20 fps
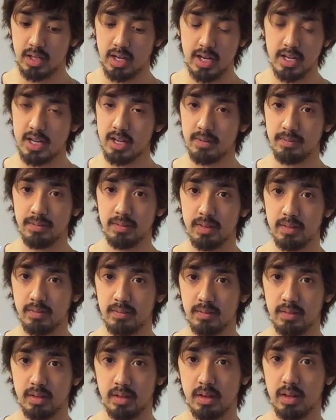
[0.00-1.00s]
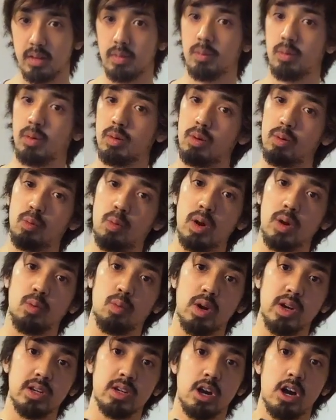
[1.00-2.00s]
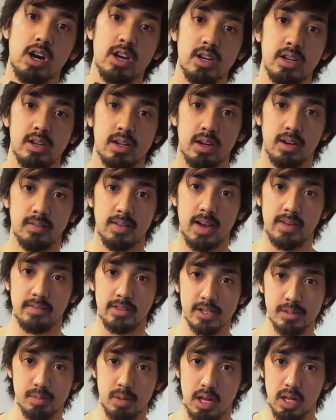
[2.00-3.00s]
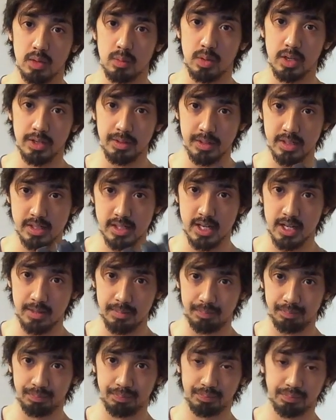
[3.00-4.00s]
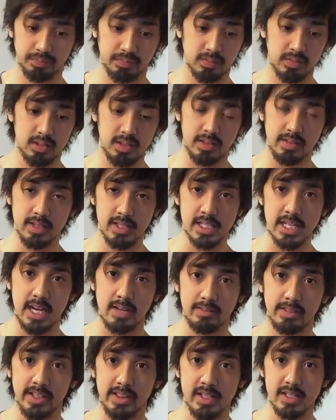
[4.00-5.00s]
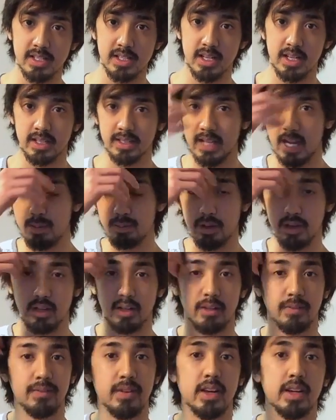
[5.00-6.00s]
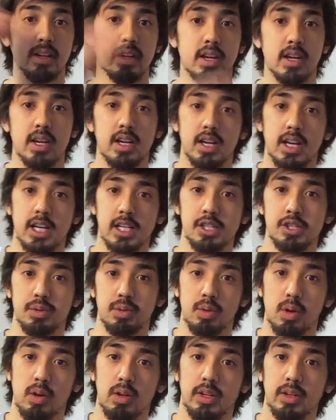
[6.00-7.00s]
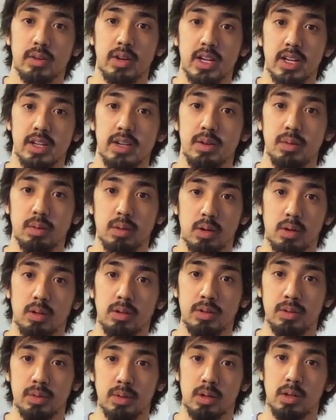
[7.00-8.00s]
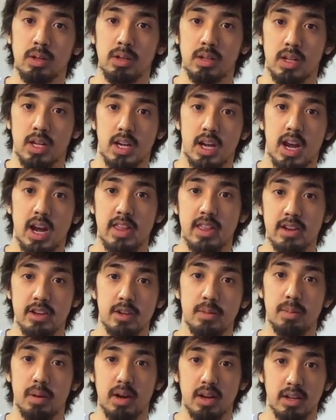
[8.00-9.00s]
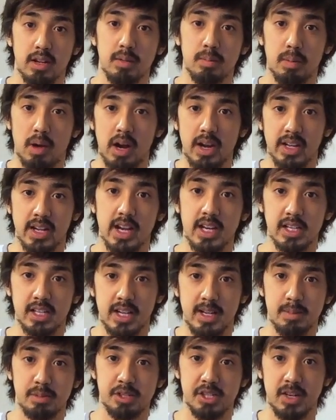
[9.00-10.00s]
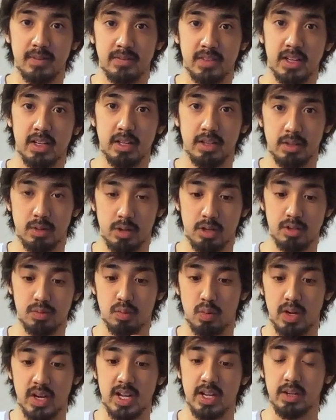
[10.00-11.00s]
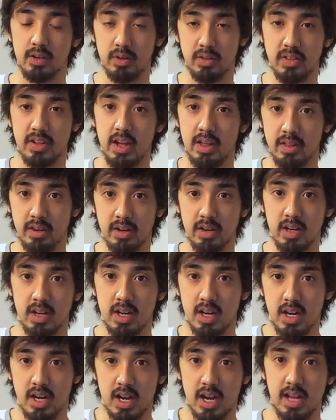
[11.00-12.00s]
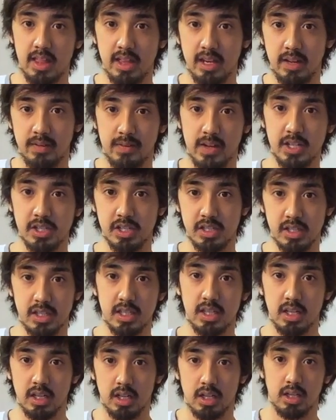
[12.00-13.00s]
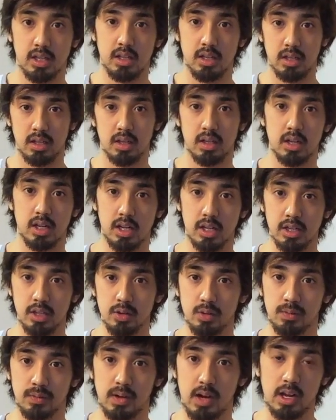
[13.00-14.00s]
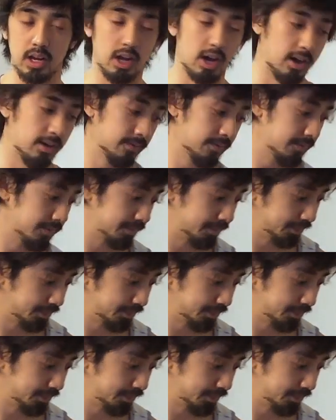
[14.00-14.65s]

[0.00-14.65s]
yeah, one con of having the smaller one is that there's kind of like this typewriter effect as you're rolling, right? You roll, and then your body kind of keeps shifting towards one end or the other, and then eventually you'll fall off.